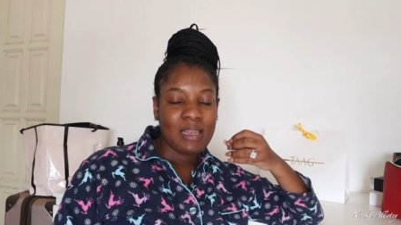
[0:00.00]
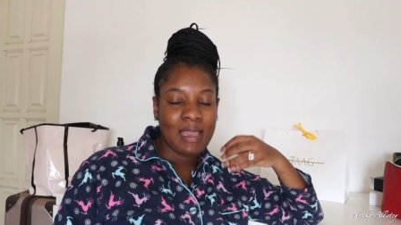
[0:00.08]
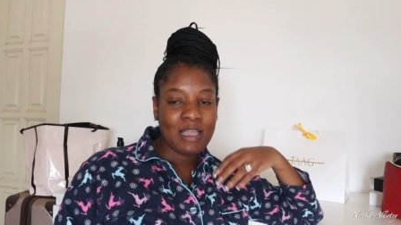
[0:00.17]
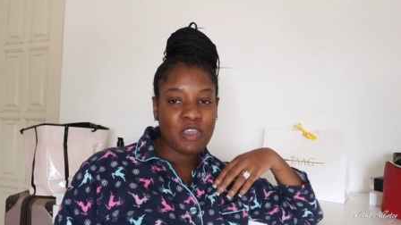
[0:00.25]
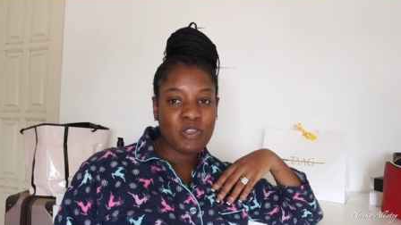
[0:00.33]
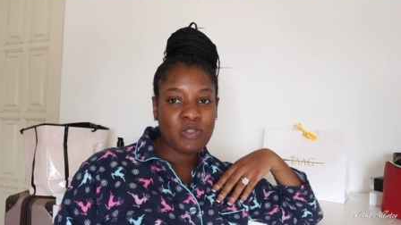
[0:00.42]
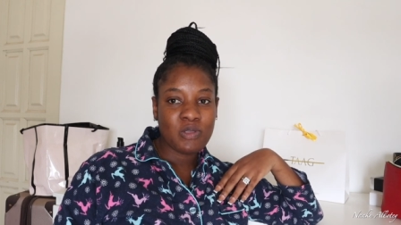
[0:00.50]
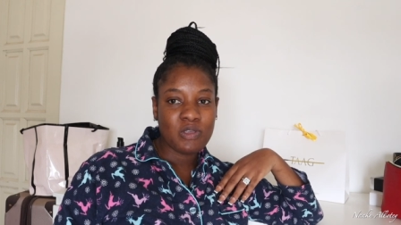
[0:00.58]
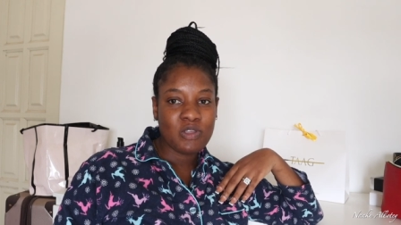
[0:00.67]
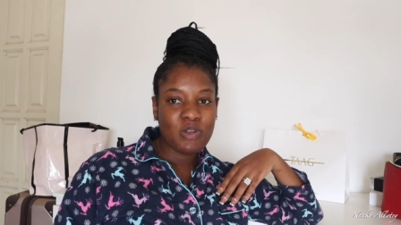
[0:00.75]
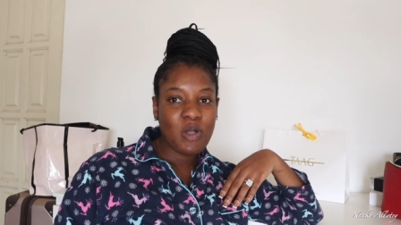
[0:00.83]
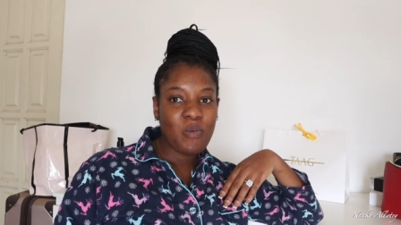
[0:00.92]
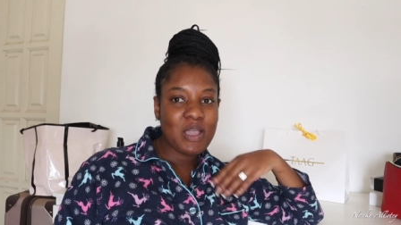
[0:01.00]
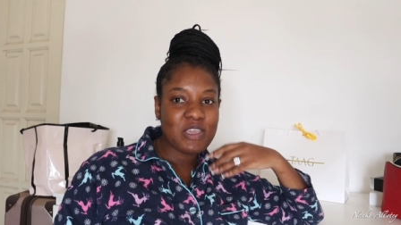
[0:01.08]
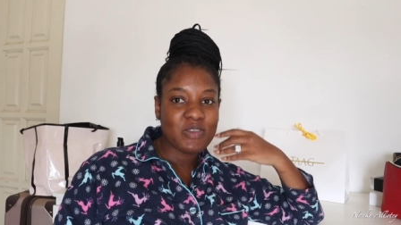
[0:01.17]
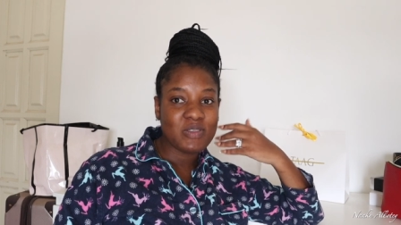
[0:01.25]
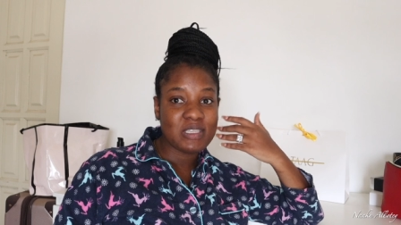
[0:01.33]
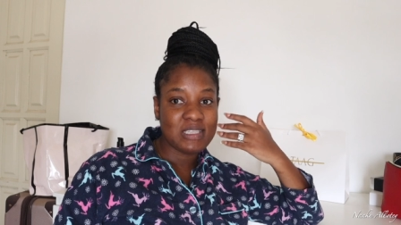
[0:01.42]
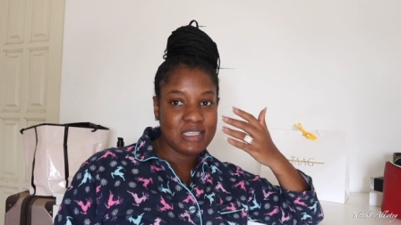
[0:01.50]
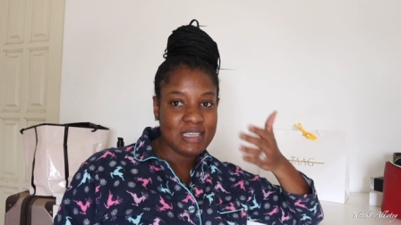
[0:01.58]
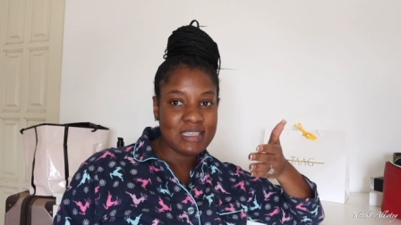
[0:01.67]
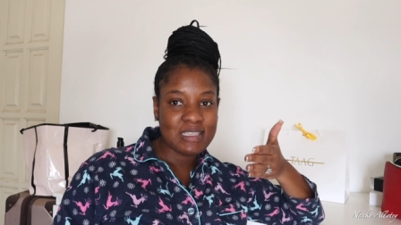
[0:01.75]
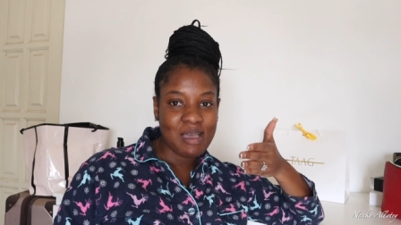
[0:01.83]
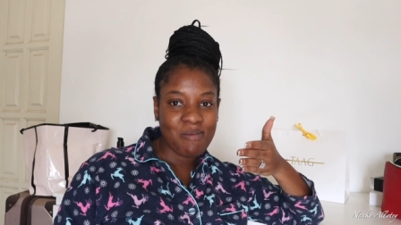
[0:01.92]
Like, you know when you
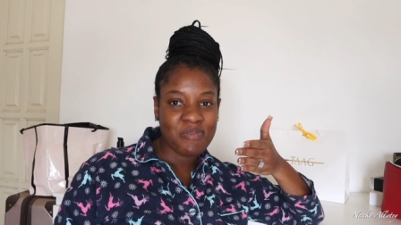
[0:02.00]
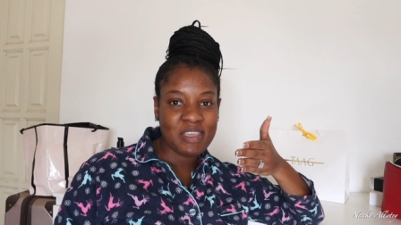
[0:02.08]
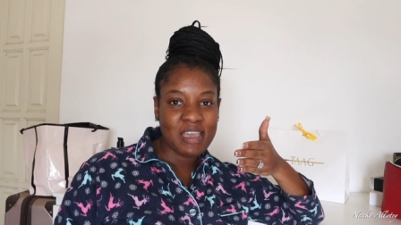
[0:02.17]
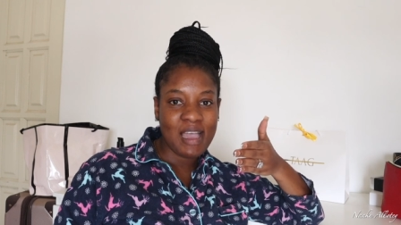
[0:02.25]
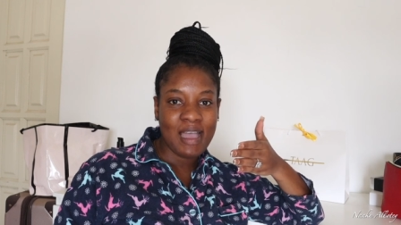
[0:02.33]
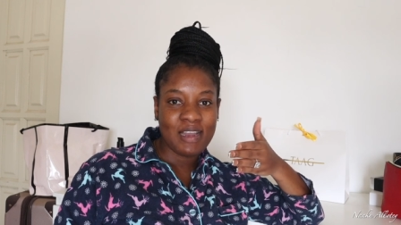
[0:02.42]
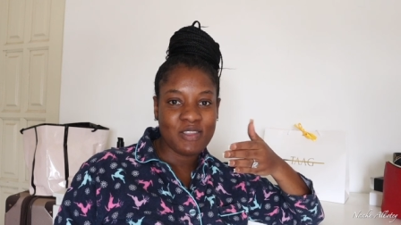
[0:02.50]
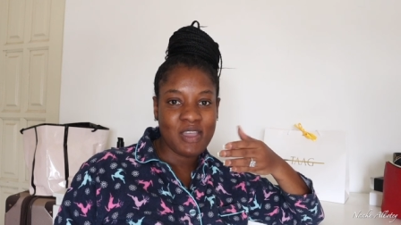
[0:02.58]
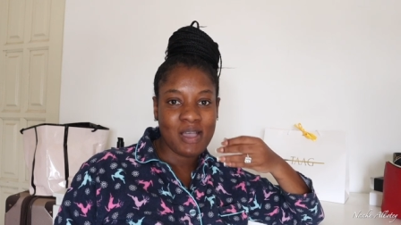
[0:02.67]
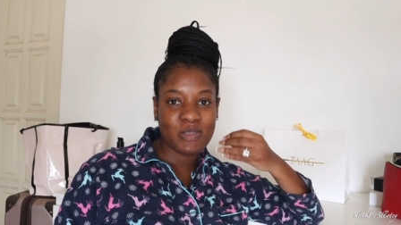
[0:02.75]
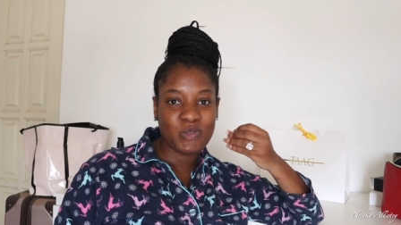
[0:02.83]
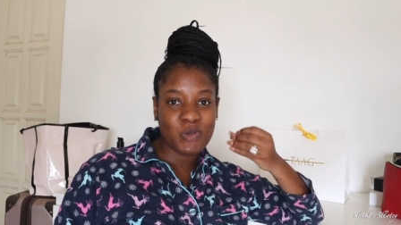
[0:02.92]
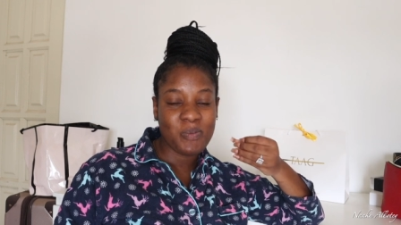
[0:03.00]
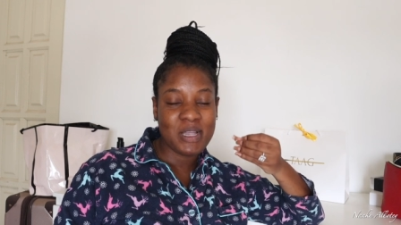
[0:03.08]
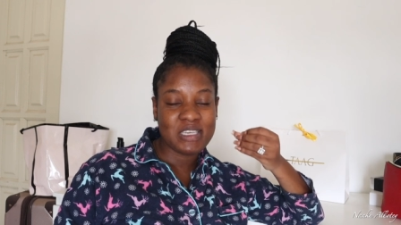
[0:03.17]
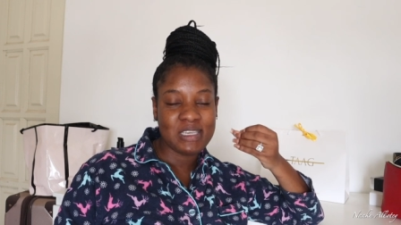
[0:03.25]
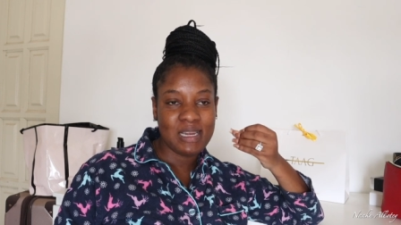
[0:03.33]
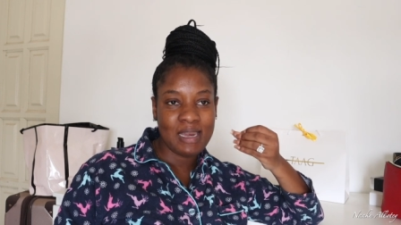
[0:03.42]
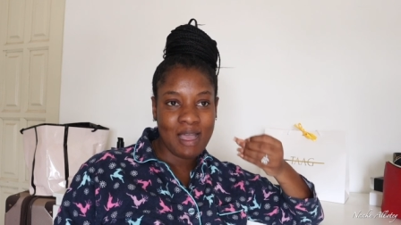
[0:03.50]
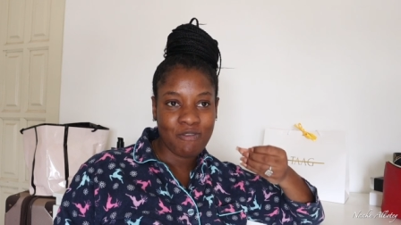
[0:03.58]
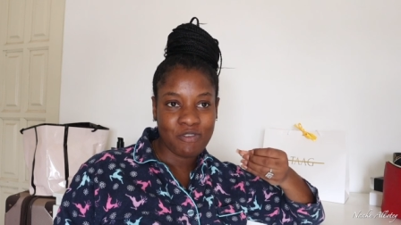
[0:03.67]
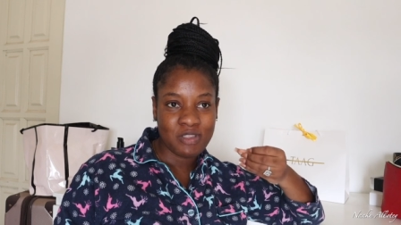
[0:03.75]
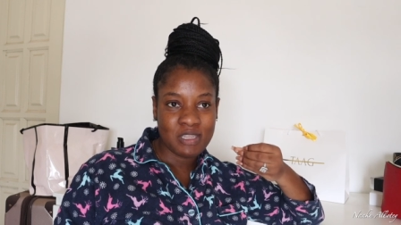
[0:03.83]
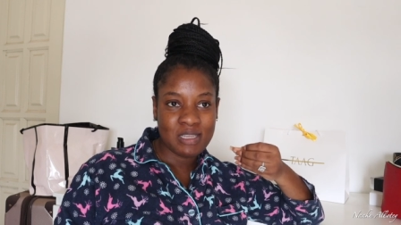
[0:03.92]
see something and you're so much in
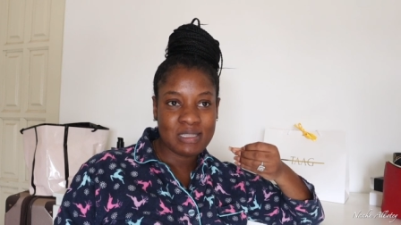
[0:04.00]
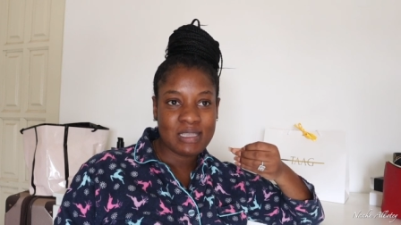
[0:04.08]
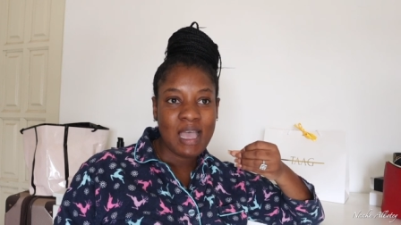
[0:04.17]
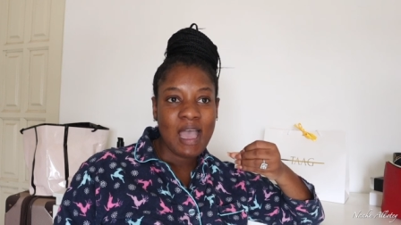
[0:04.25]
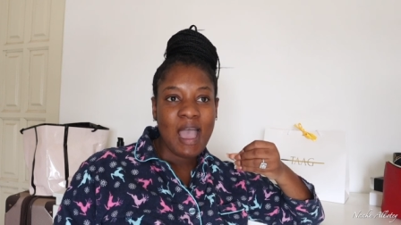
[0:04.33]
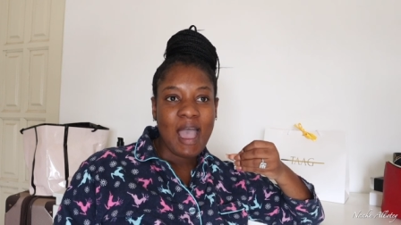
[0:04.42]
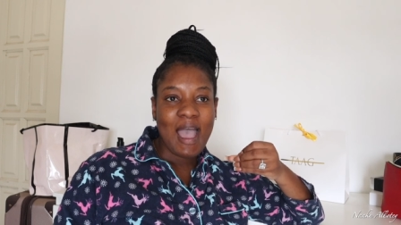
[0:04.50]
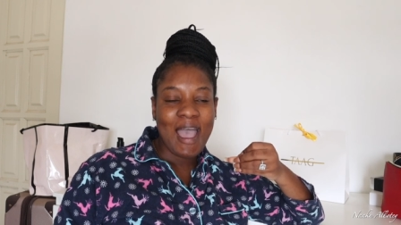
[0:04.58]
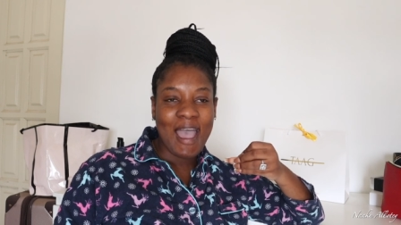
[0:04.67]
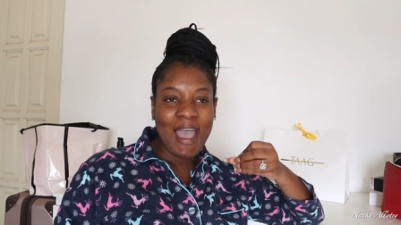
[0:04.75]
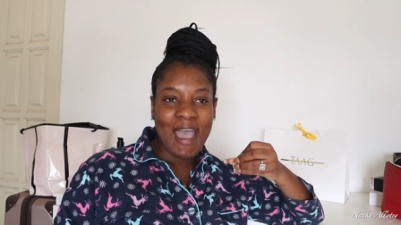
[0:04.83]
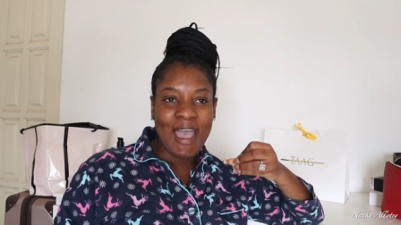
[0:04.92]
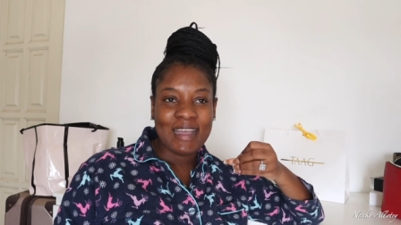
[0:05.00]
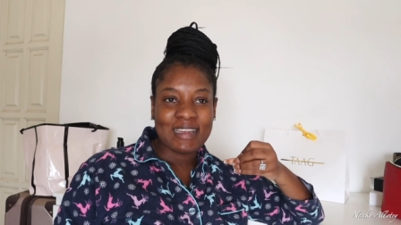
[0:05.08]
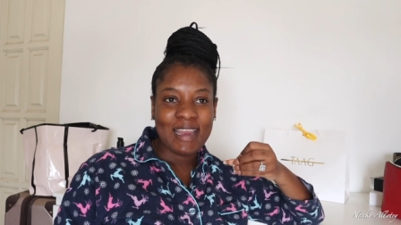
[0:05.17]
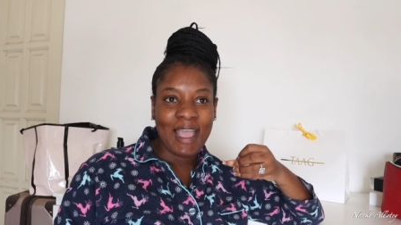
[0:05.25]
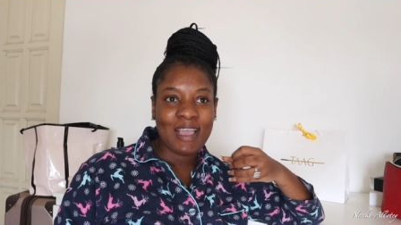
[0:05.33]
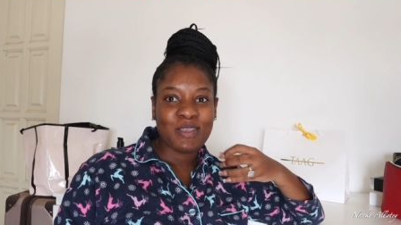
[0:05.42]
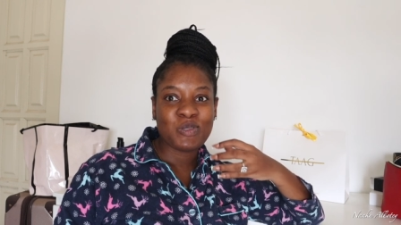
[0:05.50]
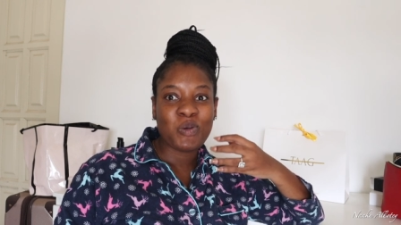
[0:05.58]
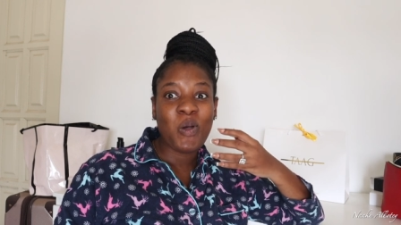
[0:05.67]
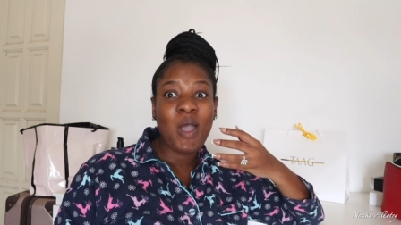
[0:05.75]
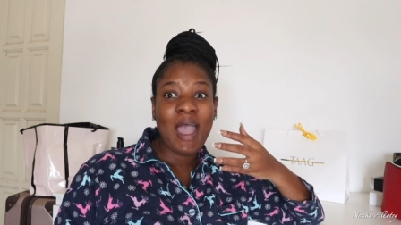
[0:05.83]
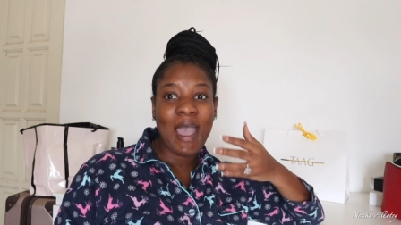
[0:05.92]
love with it, and like it's
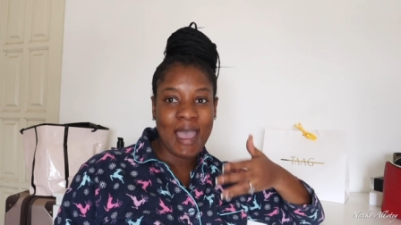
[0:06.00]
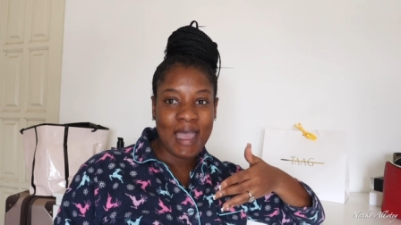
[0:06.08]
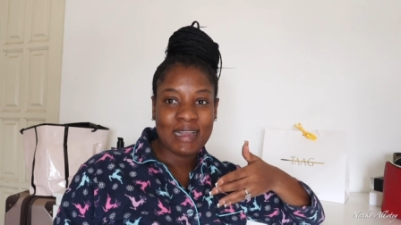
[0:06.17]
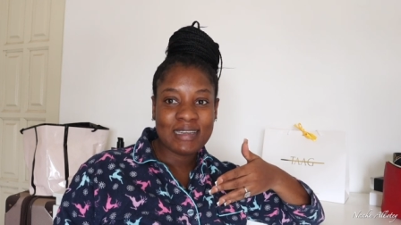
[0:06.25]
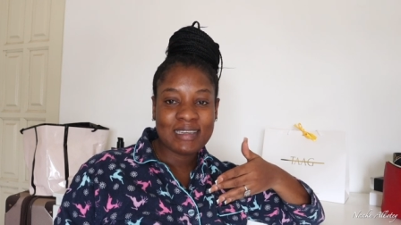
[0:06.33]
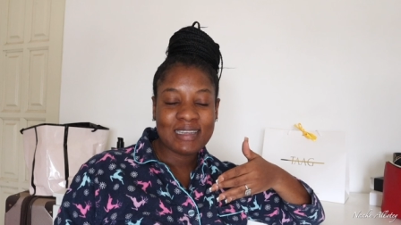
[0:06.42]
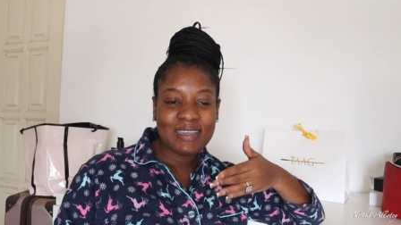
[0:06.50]
so hard